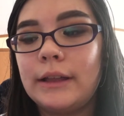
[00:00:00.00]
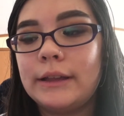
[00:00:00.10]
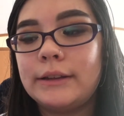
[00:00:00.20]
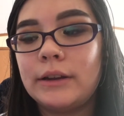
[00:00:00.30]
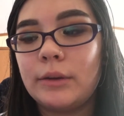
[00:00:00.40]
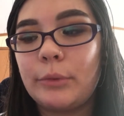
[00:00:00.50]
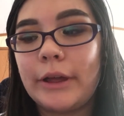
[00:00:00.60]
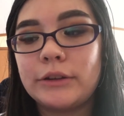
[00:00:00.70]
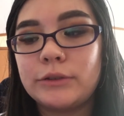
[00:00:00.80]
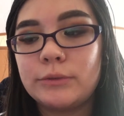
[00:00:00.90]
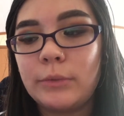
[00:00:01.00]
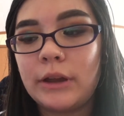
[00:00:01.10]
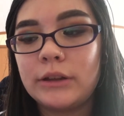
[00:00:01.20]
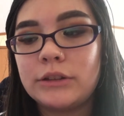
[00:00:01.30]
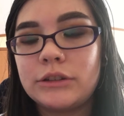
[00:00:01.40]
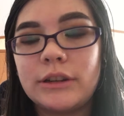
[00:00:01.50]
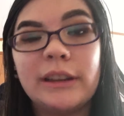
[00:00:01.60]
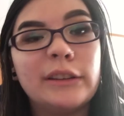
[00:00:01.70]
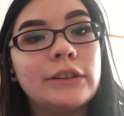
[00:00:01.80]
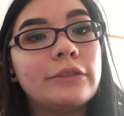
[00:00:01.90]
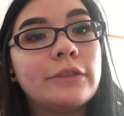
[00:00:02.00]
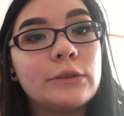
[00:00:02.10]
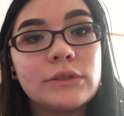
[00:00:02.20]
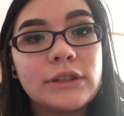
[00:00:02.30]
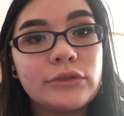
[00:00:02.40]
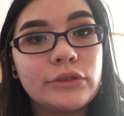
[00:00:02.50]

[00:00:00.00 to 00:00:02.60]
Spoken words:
It didn't apply too much. It diffused it